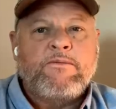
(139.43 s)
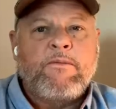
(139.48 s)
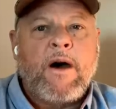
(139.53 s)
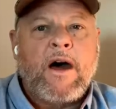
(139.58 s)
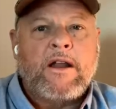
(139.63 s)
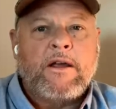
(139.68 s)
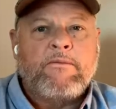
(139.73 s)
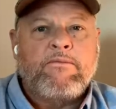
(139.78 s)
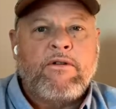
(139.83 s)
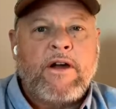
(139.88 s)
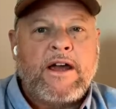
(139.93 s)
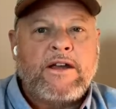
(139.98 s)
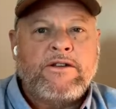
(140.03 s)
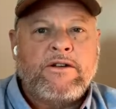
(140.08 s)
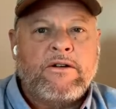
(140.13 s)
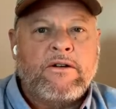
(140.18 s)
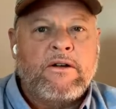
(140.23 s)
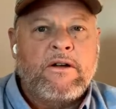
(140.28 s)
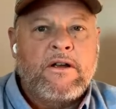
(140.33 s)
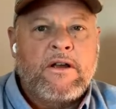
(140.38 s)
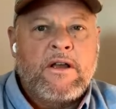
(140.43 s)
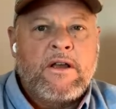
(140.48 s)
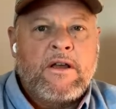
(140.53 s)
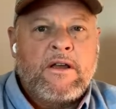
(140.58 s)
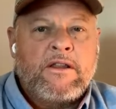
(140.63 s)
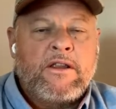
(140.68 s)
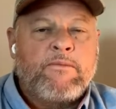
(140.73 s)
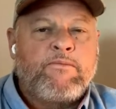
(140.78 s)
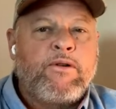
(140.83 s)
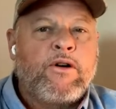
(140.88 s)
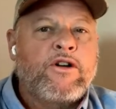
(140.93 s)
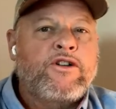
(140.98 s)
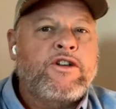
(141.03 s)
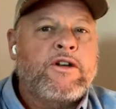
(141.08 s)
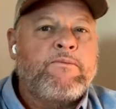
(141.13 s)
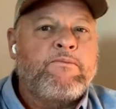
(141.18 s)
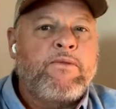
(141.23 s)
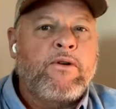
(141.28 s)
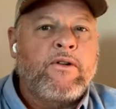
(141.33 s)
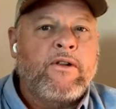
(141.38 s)
osmotic pressure, the
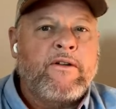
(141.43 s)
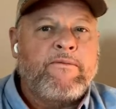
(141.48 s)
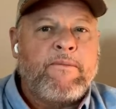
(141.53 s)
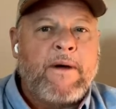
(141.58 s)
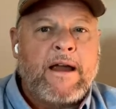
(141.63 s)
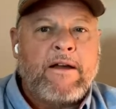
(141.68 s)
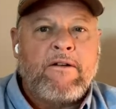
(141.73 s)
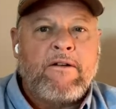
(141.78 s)
push and pull of